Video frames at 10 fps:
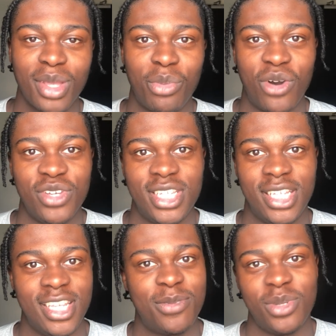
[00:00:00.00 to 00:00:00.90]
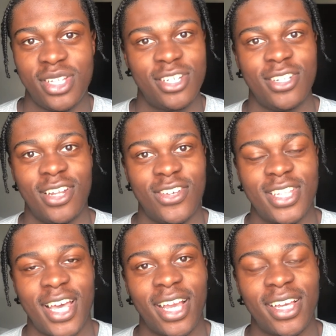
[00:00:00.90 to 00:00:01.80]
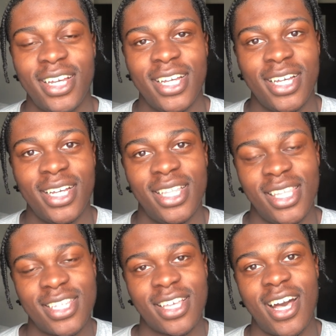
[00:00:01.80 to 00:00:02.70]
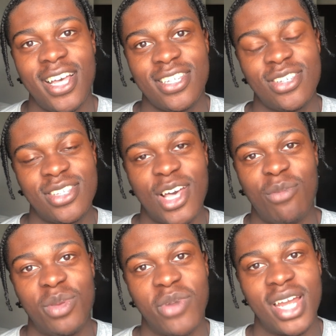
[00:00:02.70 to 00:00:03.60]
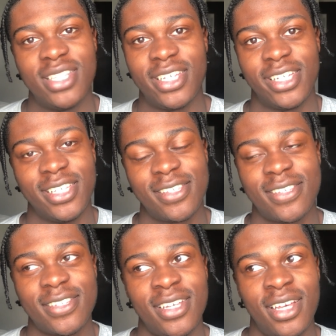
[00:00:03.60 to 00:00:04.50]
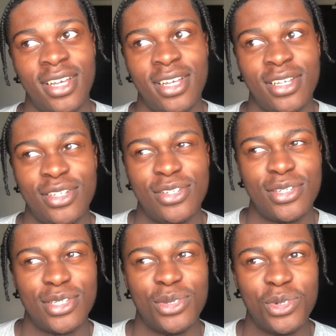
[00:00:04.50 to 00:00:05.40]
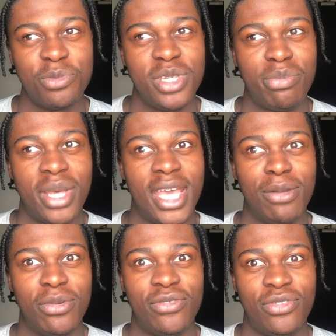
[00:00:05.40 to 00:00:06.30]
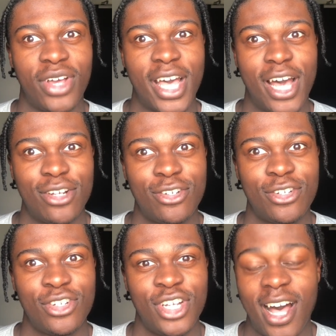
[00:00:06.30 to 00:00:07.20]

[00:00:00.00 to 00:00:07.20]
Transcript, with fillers: But obviously in this position, I was like, this guy has just helped me buy the tickets, saw me pay with the cash.